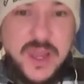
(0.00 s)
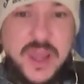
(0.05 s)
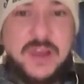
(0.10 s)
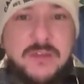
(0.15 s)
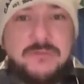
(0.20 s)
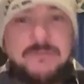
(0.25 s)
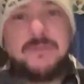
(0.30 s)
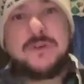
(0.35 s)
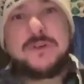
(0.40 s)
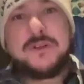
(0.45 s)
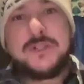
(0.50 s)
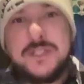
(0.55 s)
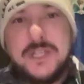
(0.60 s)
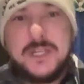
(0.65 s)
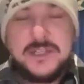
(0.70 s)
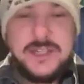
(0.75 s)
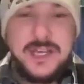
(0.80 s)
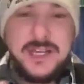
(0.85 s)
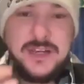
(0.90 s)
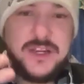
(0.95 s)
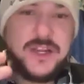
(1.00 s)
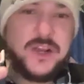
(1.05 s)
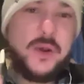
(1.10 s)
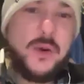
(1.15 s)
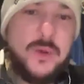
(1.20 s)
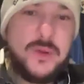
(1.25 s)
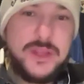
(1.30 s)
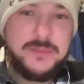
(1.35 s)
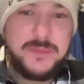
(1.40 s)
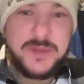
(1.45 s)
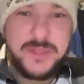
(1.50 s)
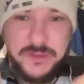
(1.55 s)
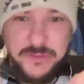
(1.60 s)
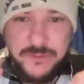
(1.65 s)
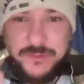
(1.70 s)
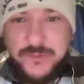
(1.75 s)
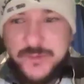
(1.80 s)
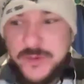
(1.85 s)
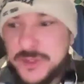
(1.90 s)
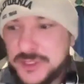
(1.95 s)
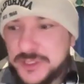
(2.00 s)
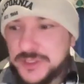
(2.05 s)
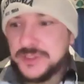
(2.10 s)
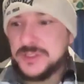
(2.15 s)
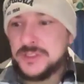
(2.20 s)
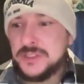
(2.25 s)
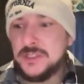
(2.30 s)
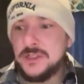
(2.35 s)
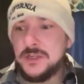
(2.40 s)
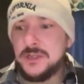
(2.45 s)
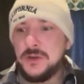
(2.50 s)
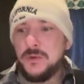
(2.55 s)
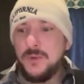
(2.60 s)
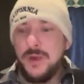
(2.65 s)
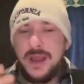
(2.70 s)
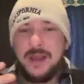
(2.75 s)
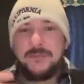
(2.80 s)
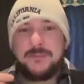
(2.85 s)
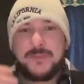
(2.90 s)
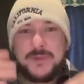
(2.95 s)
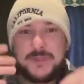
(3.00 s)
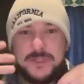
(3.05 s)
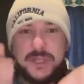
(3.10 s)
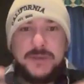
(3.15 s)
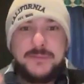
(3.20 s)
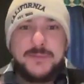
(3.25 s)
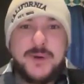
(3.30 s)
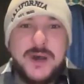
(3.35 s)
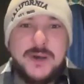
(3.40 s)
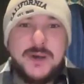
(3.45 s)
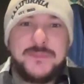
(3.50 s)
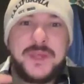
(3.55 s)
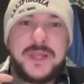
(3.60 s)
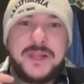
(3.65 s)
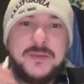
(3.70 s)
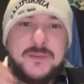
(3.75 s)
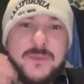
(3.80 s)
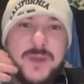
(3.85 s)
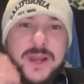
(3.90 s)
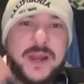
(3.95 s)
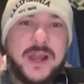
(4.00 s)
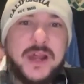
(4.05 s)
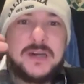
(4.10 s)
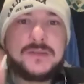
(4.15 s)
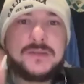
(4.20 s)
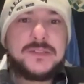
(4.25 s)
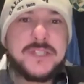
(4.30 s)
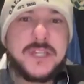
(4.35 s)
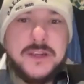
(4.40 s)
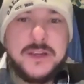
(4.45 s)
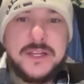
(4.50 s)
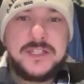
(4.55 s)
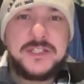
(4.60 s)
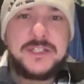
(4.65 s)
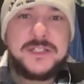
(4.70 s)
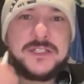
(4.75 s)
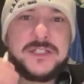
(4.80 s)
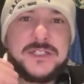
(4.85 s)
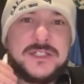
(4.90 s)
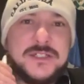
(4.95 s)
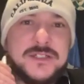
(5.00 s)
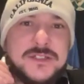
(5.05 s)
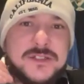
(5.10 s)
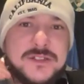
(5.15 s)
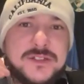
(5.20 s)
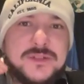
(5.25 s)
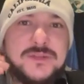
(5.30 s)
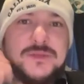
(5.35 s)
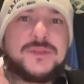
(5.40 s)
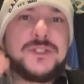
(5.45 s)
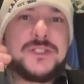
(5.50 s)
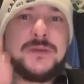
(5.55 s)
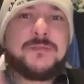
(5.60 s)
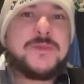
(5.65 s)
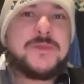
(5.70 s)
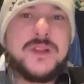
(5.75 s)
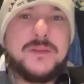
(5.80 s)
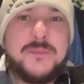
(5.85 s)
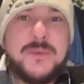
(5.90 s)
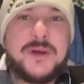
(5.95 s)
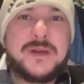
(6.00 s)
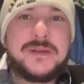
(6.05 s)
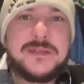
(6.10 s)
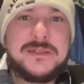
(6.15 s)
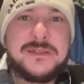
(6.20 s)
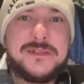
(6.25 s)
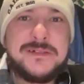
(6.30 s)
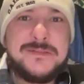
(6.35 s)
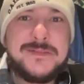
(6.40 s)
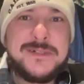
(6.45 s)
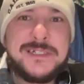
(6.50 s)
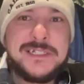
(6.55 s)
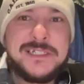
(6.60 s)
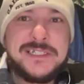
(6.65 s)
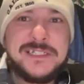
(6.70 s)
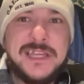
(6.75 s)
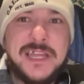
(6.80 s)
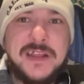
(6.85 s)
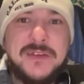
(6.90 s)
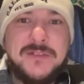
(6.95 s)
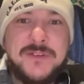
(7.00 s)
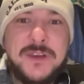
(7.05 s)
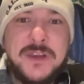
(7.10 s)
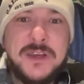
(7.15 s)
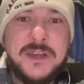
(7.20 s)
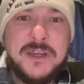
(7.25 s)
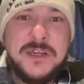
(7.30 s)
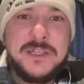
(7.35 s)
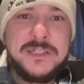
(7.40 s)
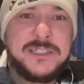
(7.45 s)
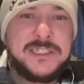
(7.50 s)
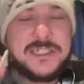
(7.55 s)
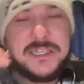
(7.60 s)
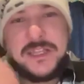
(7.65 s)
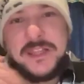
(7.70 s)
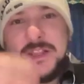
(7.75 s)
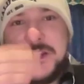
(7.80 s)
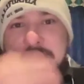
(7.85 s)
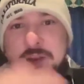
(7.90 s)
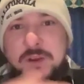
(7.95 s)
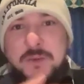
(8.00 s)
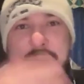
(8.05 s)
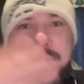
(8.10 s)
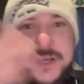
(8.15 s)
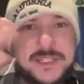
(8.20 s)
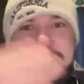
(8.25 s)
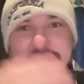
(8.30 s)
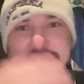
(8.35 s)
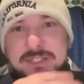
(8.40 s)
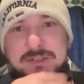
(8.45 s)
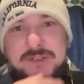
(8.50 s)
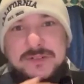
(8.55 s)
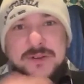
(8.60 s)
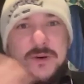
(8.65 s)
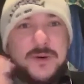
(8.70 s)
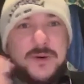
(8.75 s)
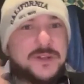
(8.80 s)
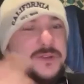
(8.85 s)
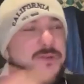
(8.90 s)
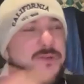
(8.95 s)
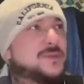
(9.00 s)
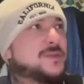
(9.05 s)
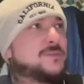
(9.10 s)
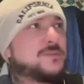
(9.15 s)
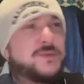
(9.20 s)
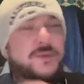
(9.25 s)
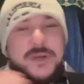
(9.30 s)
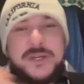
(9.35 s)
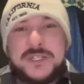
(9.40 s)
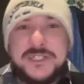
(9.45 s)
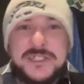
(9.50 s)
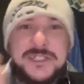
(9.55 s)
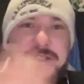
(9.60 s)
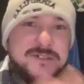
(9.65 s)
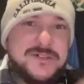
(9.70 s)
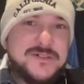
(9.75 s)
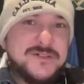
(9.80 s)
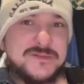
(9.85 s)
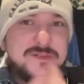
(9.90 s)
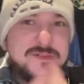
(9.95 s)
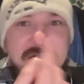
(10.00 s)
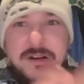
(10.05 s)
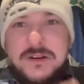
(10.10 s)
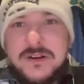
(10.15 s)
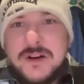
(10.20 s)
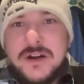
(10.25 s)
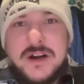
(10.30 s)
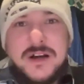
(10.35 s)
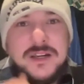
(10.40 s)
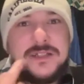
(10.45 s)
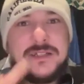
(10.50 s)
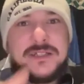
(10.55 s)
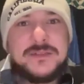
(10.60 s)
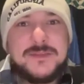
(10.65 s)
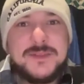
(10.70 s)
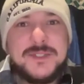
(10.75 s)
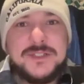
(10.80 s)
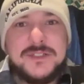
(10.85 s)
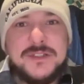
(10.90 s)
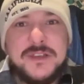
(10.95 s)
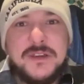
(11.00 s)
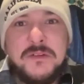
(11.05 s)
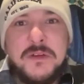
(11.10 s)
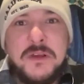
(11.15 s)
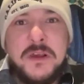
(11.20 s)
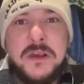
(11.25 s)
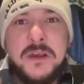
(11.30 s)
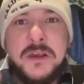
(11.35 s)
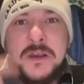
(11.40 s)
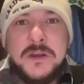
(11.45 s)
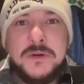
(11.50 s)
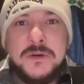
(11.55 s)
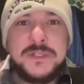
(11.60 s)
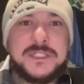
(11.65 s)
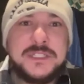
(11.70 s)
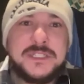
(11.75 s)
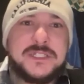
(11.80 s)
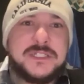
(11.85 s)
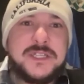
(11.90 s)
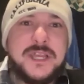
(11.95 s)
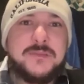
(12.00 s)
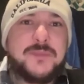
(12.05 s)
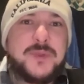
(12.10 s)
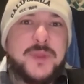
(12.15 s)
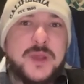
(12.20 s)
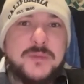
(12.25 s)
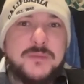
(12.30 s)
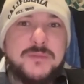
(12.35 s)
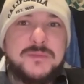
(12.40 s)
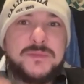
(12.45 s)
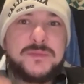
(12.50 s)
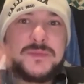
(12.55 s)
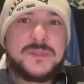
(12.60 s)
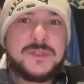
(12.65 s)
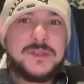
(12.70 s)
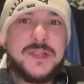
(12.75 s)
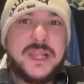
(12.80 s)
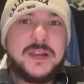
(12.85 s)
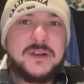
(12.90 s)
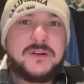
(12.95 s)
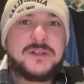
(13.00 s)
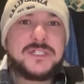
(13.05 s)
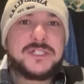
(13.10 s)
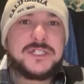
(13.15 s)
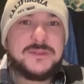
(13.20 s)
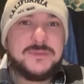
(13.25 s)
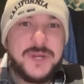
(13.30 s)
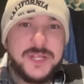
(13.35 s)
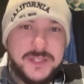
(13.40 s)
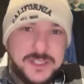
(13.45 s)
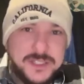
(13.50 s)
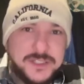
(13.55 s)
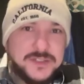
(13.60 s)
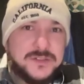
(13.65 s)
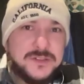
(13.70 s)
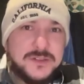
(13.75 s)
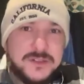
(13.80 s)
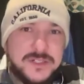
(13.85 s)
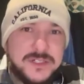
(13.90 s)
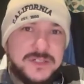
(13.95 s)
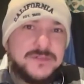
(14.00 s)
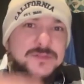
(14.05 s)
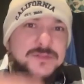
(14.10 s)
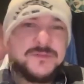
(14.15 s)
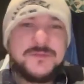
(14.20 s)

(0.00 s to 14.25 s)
and first, not the only, but the first rappers, hip hop that went out there to just do something about it. No, I mean, instead of sitting in the rest, still going through depression or alcoholism and stuff, we just stepped up. Like Christian went to school. He